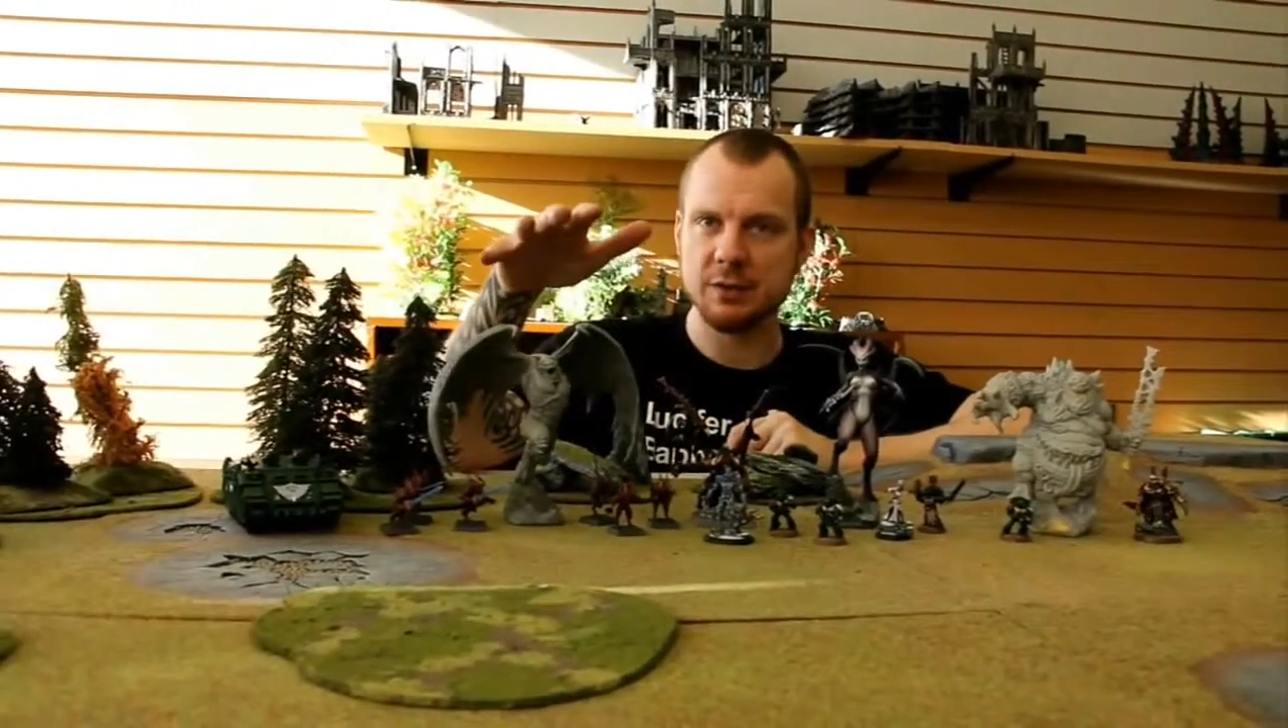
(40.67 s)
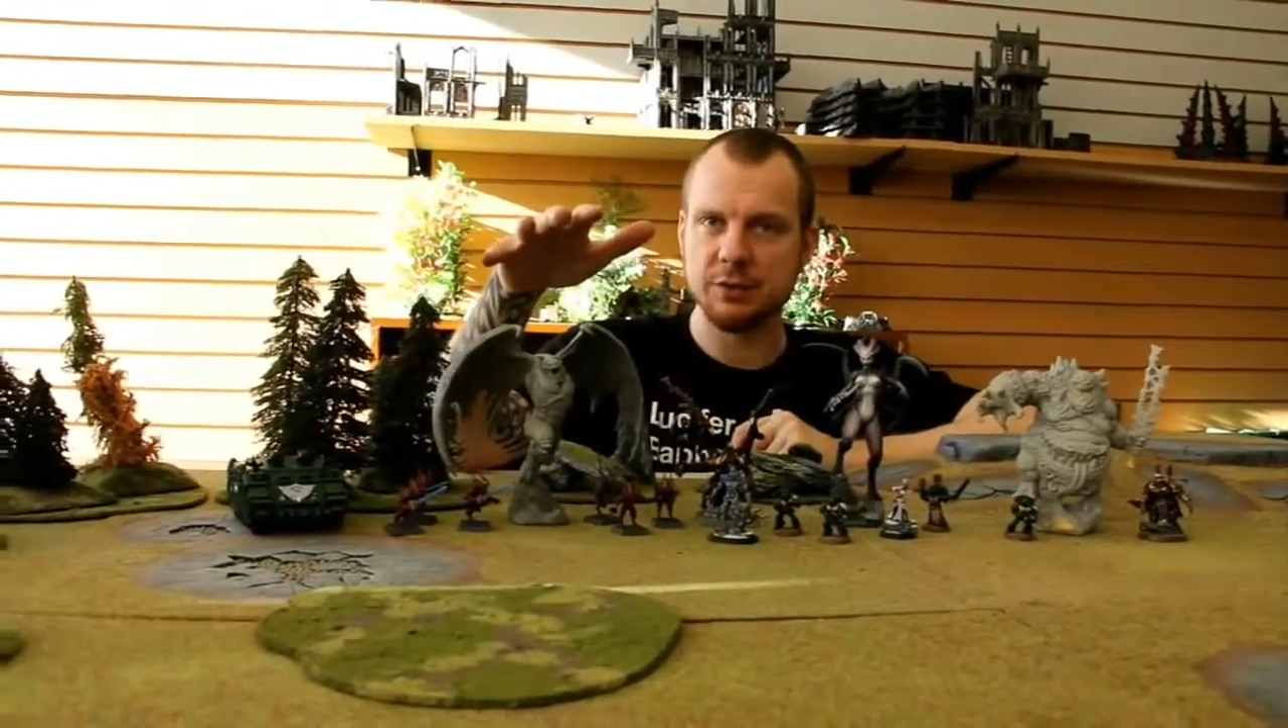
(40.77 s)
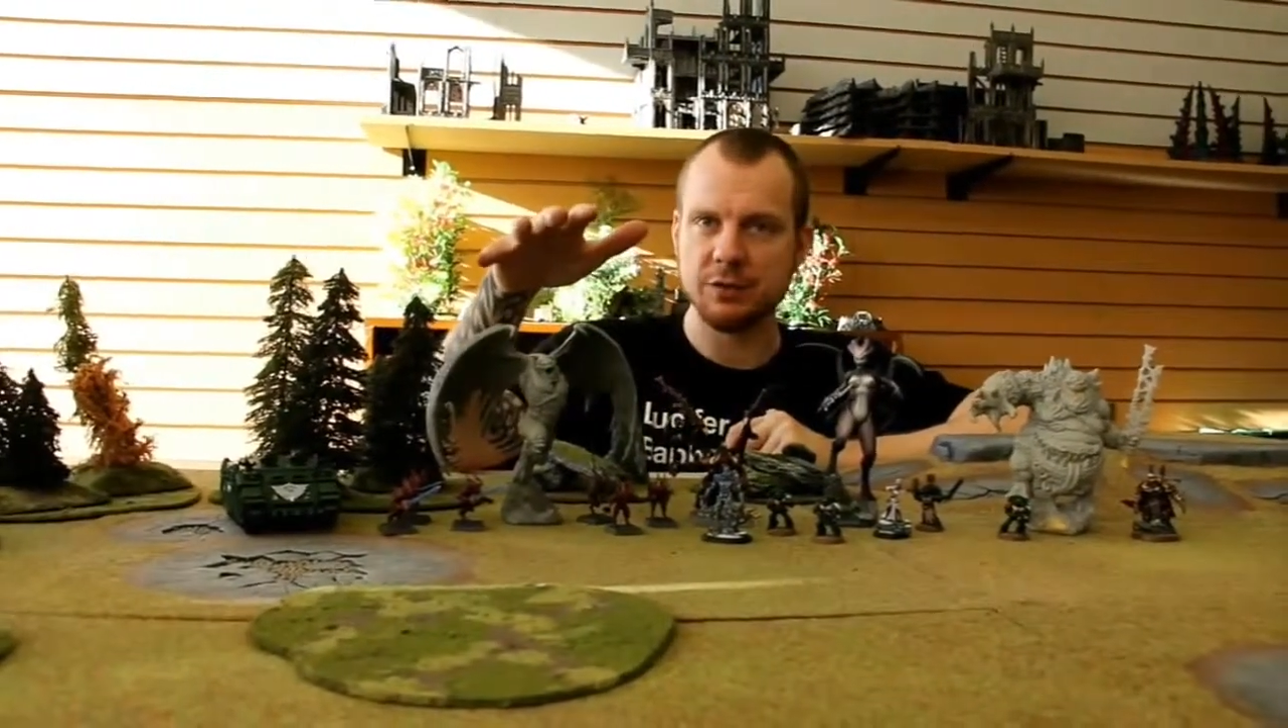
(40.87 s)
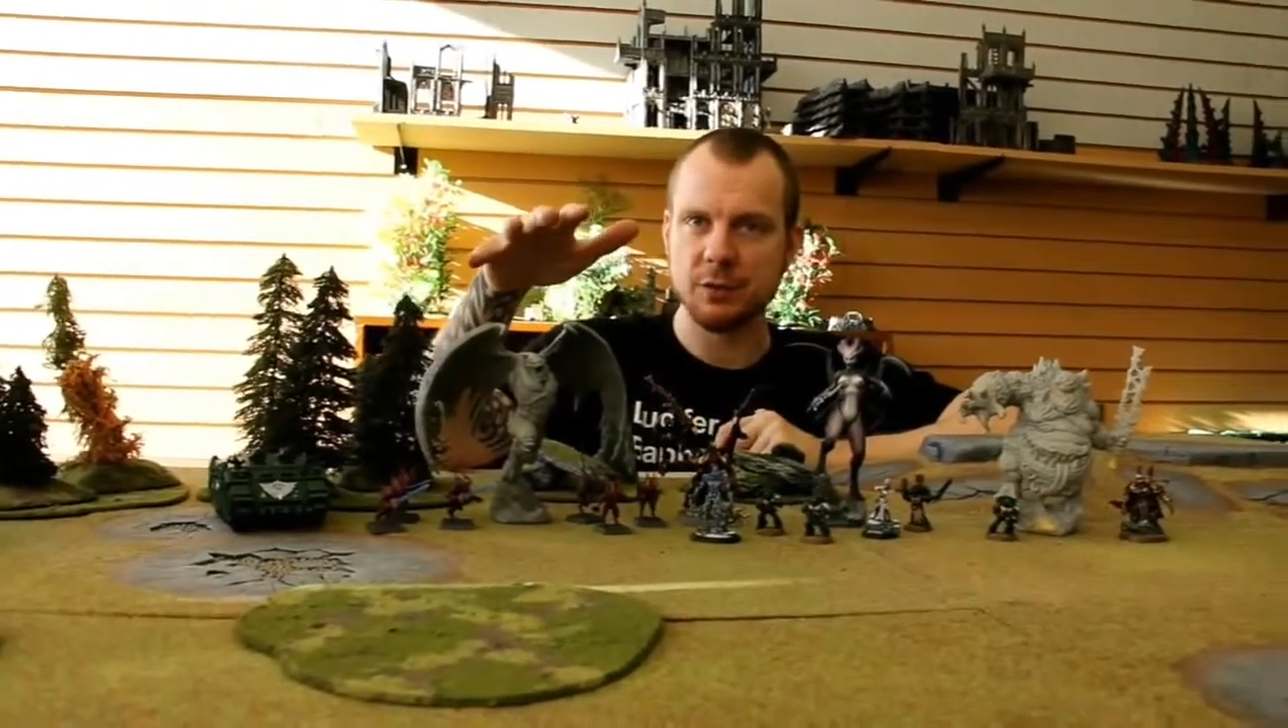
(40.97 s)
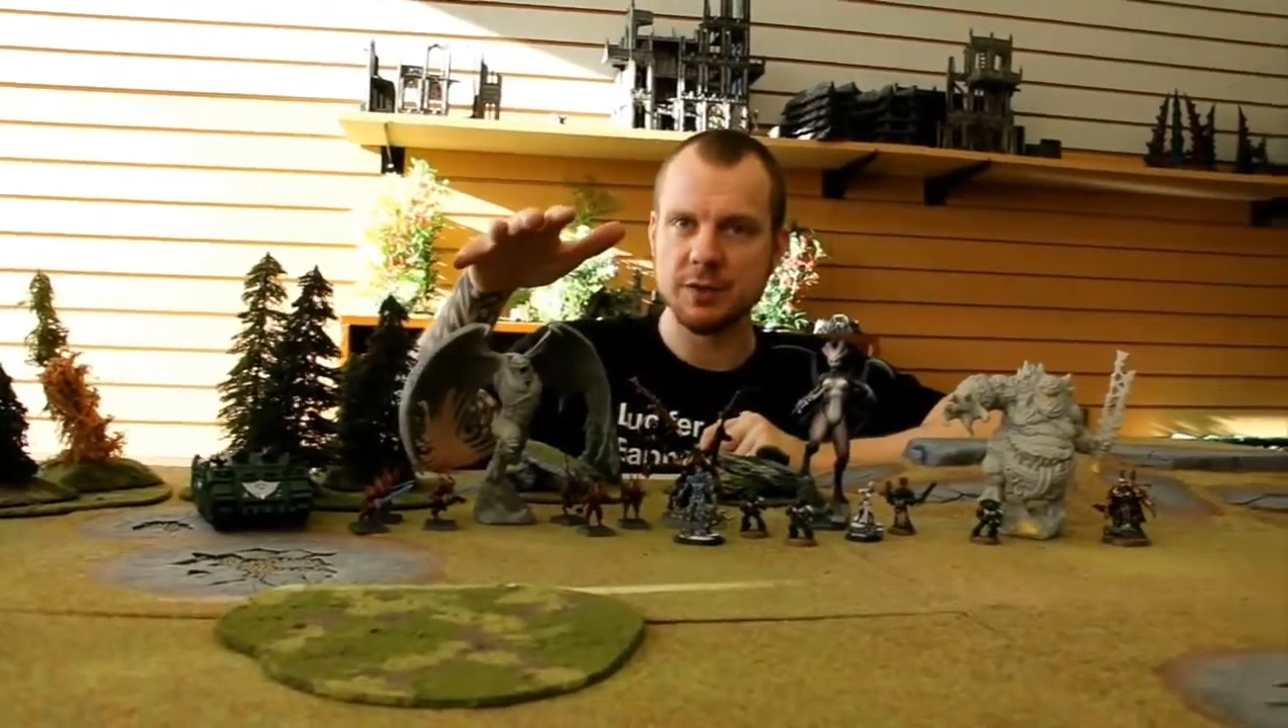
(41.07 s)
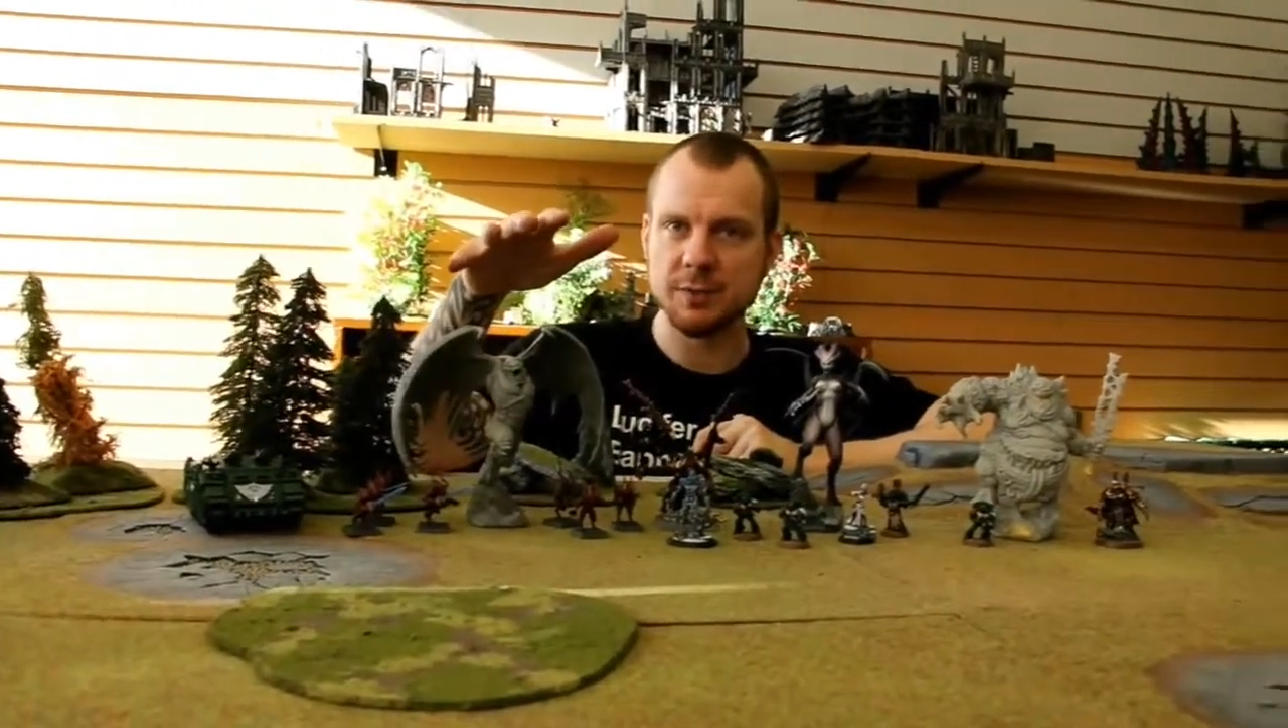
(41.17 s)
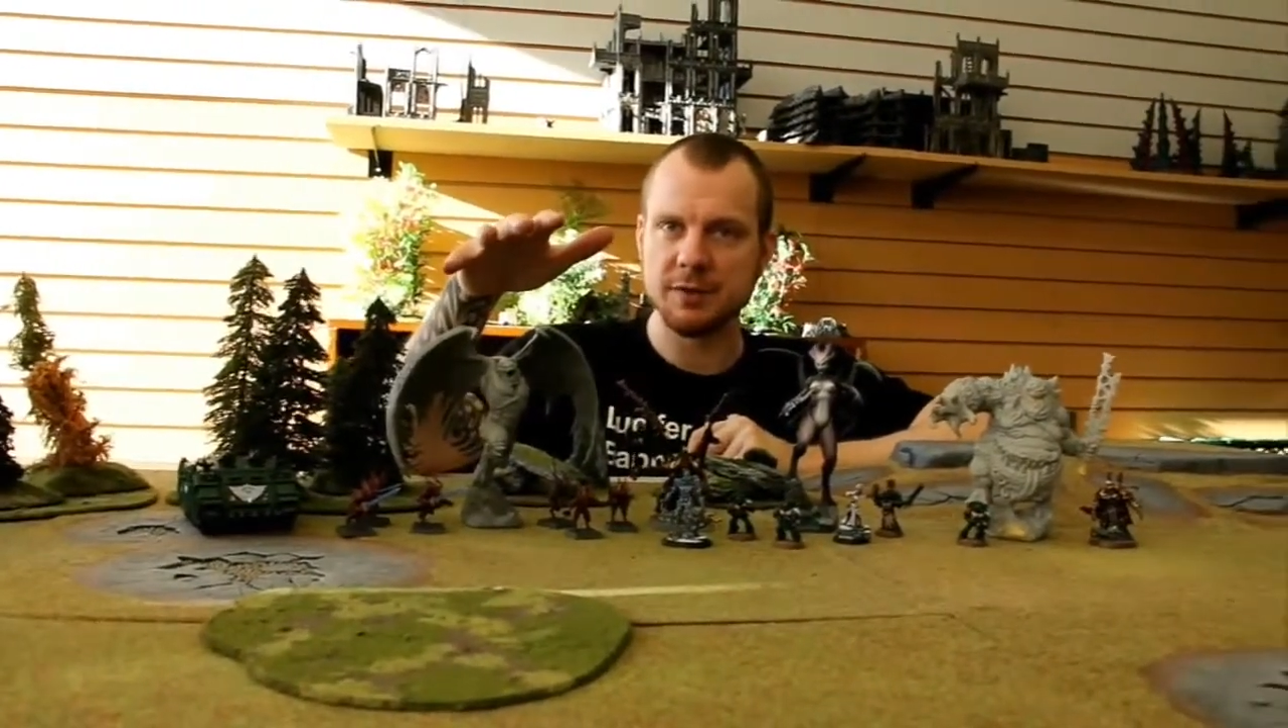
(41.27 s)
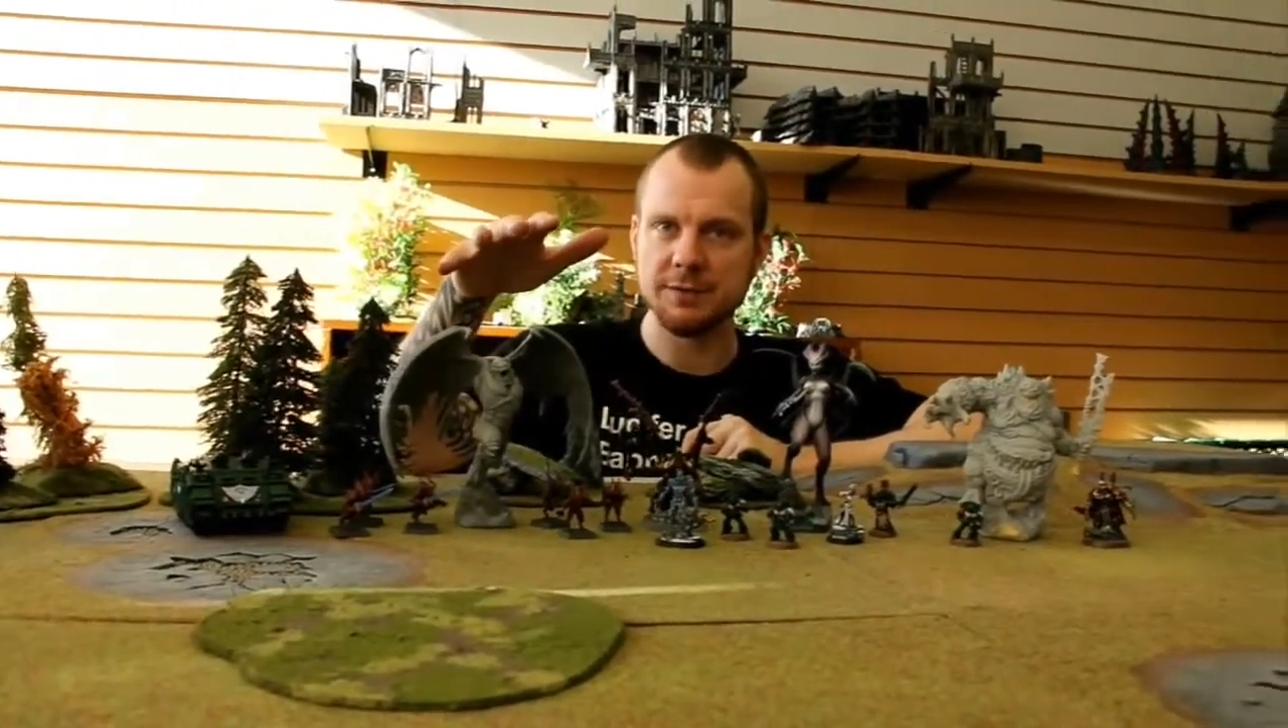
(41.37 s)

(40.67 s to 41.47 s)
take you through some